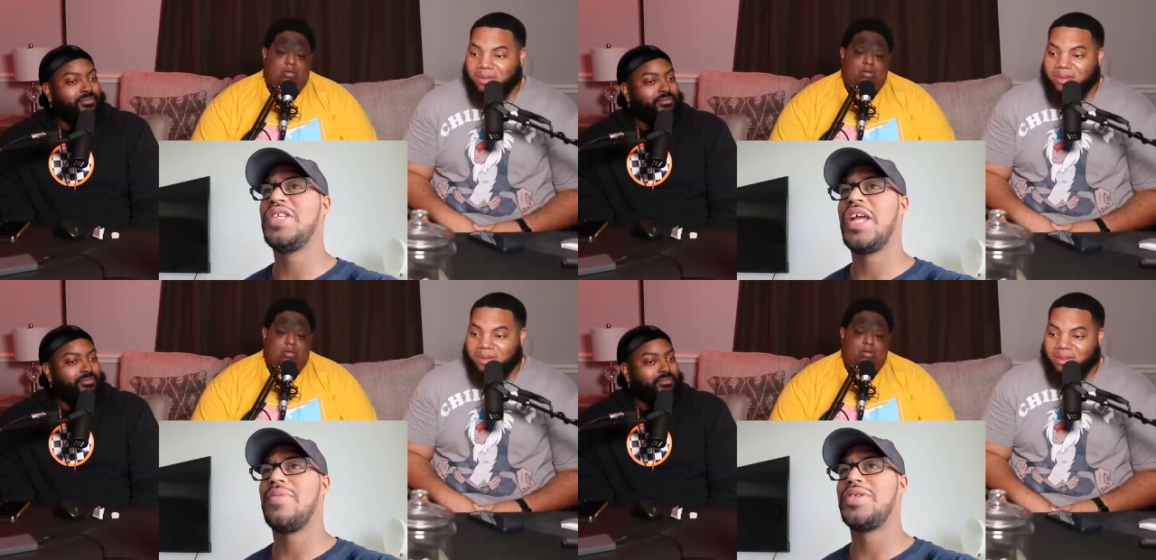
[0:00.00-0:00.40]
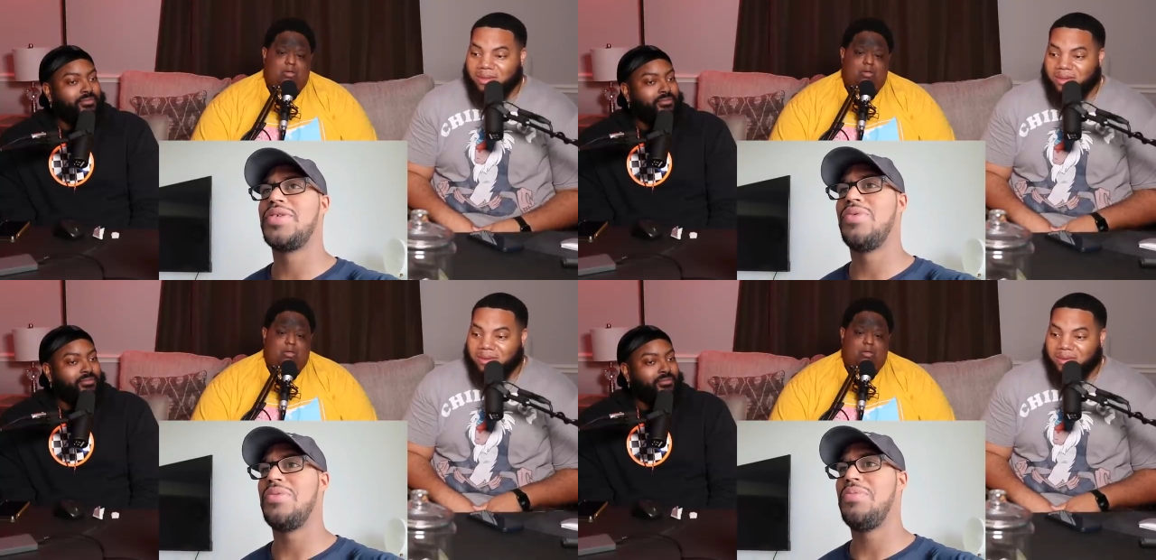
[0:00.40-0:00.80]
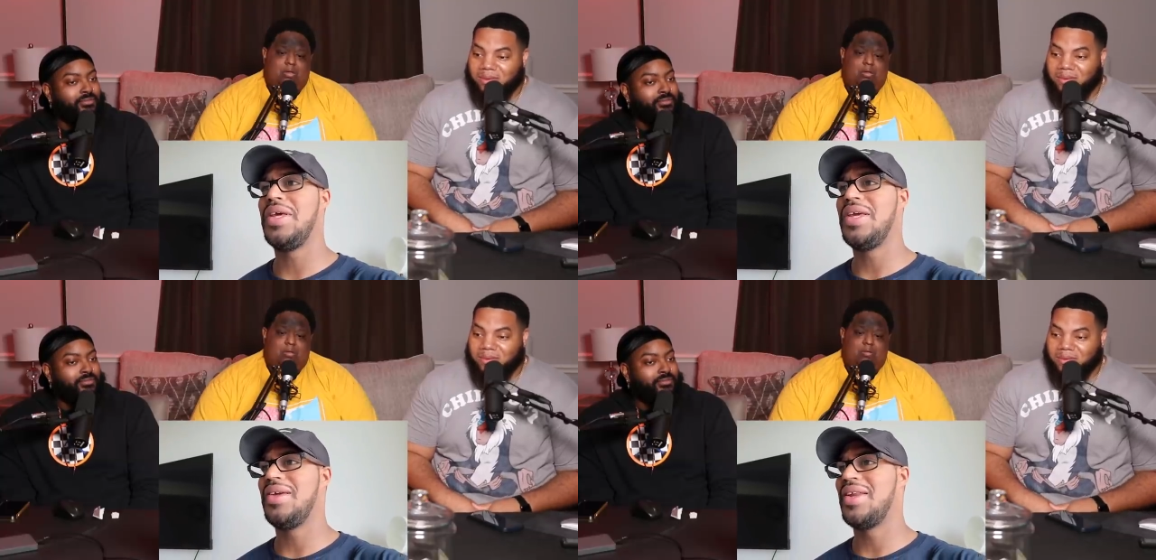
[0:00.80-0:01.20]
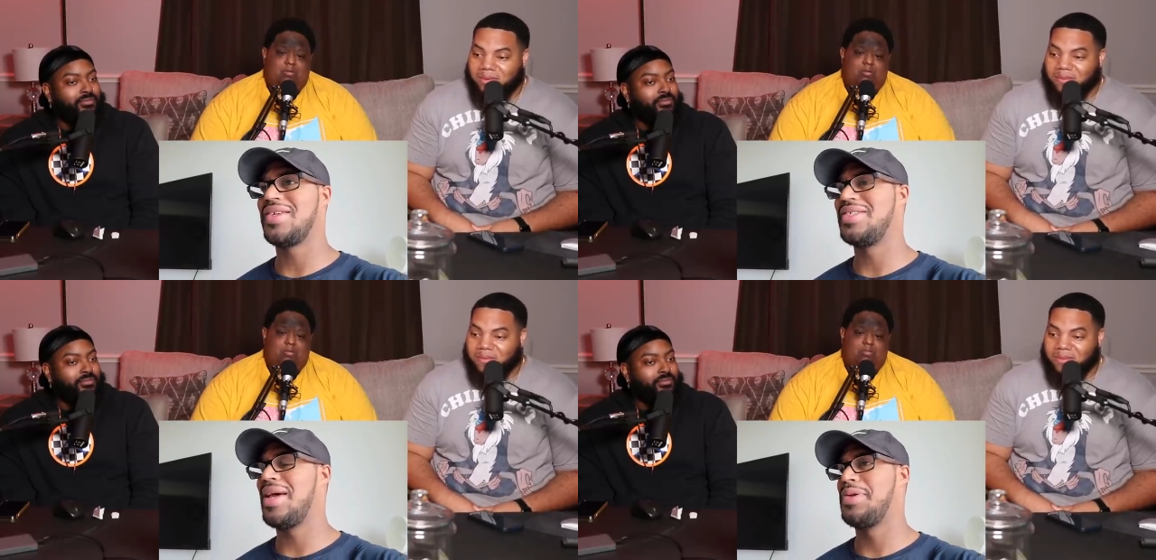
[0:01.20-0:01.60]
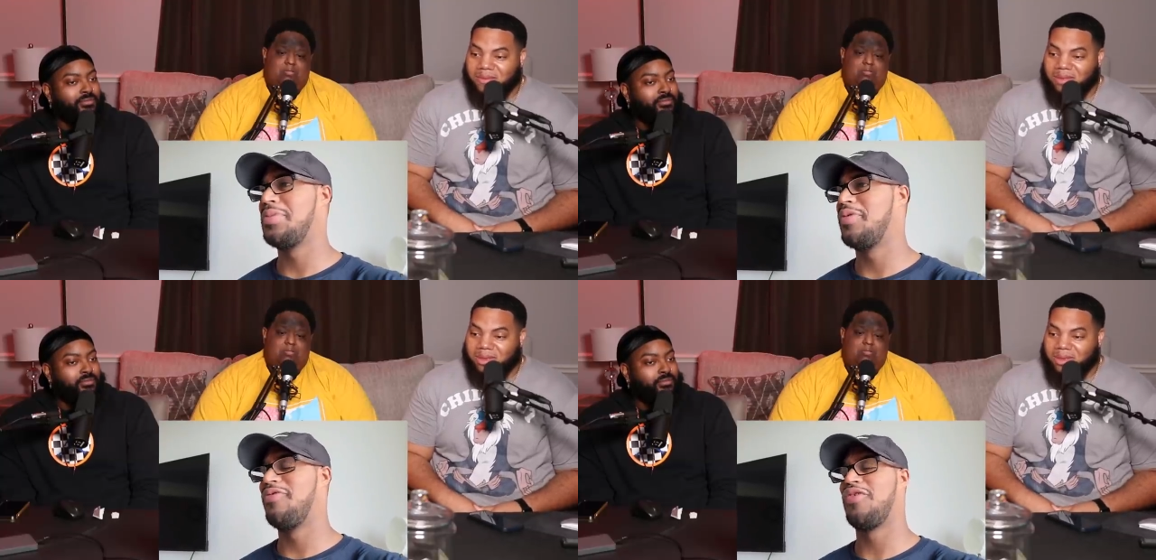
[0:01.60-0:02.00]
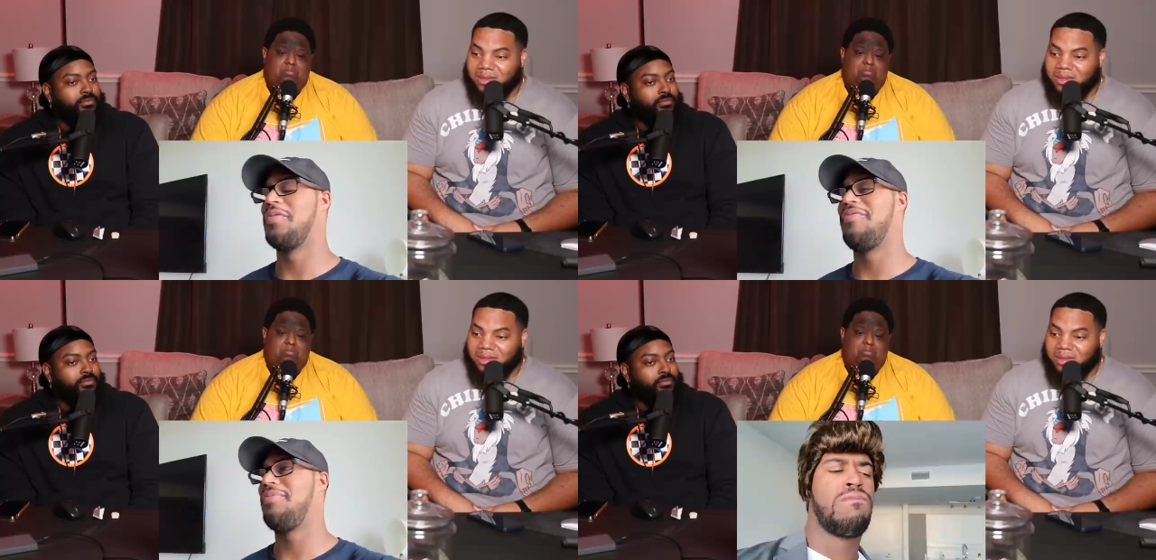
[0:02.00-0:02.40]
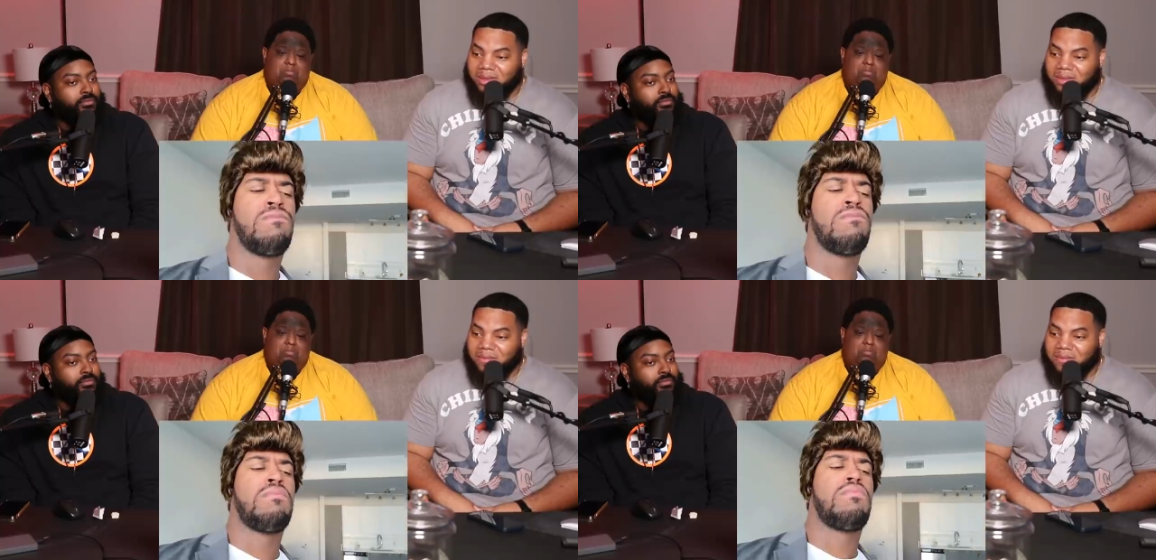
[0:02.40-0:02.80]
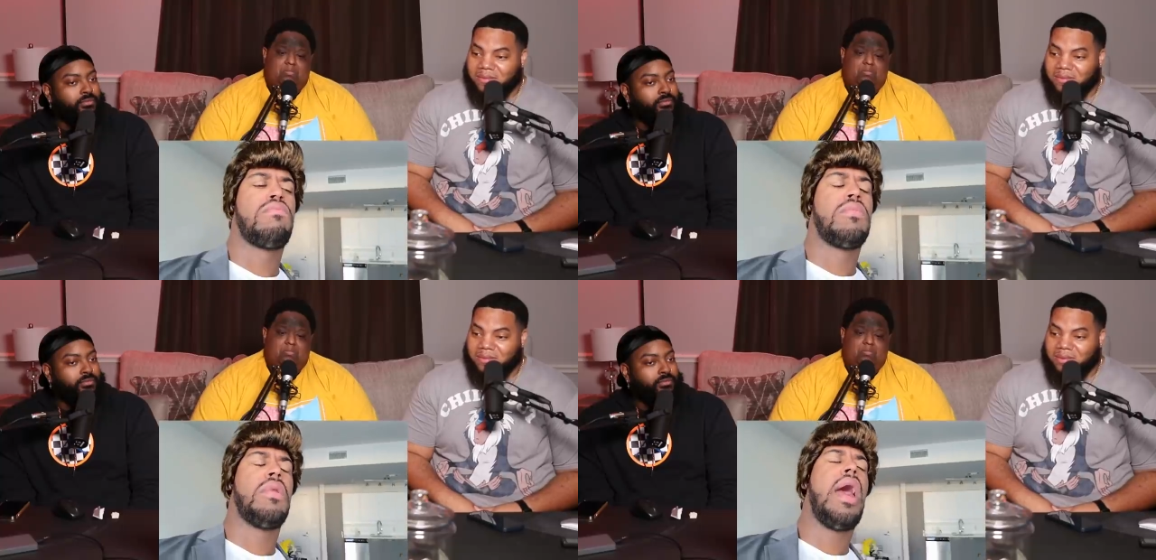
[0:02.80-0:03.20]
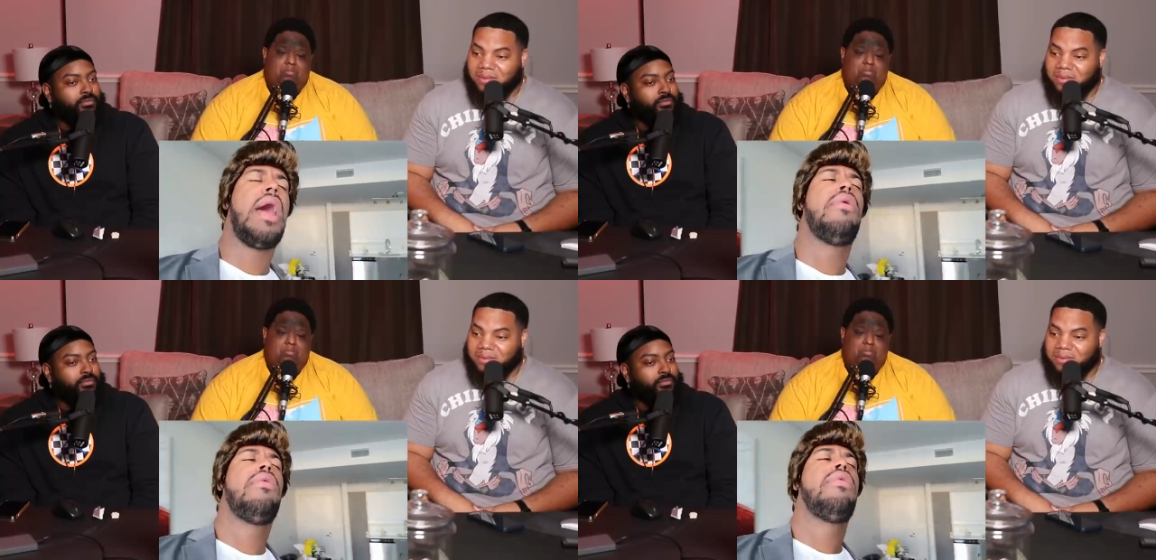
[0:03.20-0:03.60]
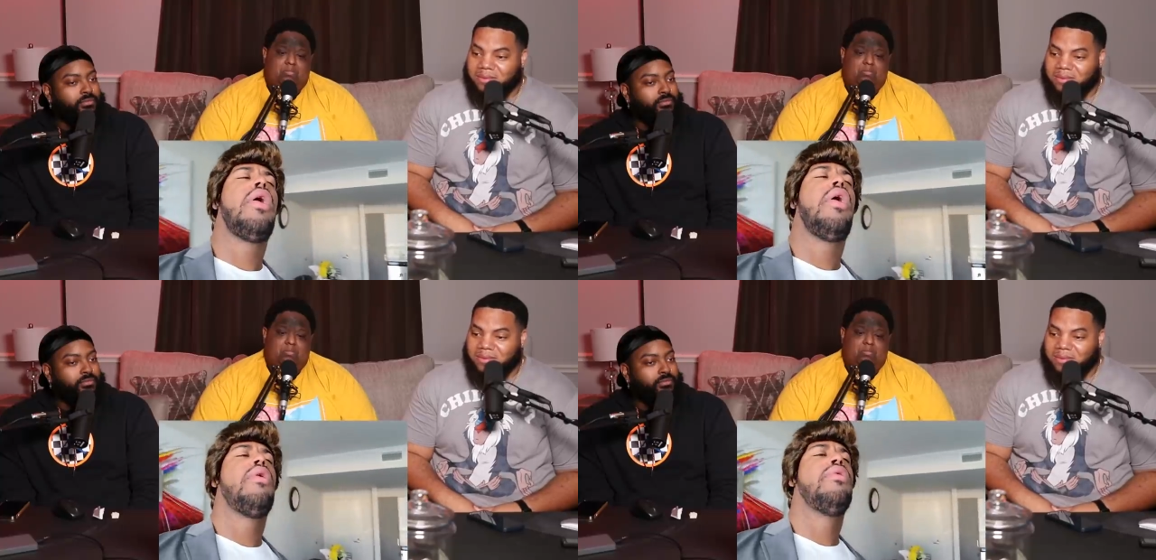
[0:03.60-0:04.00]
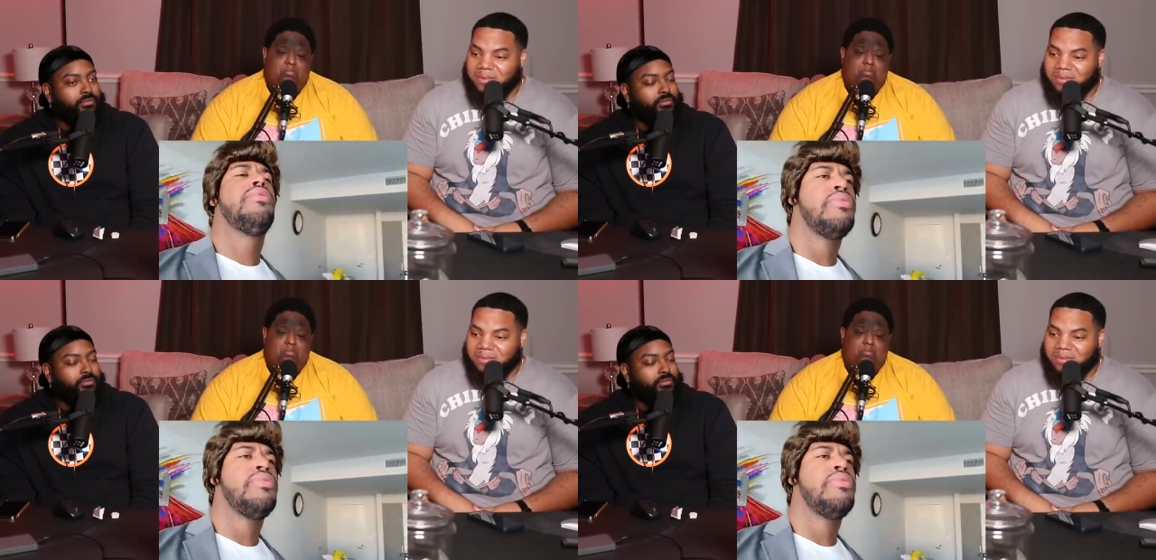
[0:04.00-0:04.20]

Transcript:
Speaker 1: stamps would be an acceptable form of payment. I don't know.